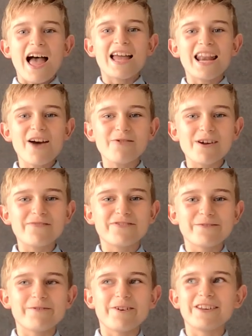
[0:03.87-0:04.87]
Hello
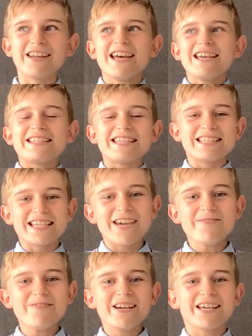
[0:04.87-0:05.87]
everyone, today
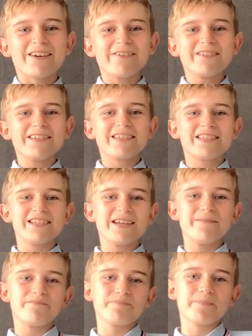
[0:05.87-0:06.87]
we're going to
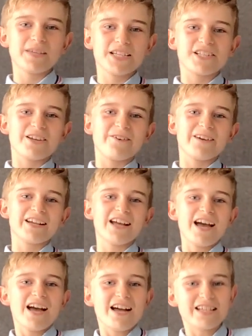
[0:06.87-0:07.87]
be showing
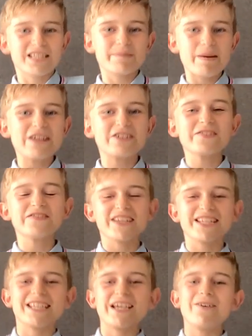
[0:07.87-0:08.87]
a special
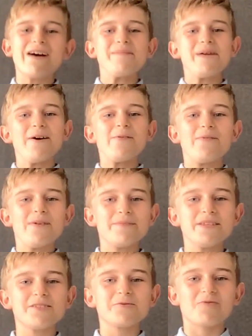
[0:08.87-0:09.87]
video about
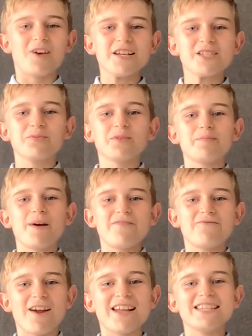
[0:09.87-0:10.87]
women's rights with my
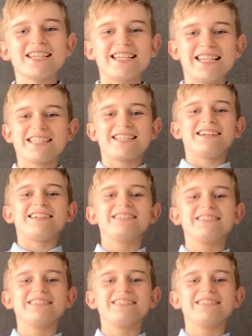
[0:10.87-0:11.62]
friend Alyssa.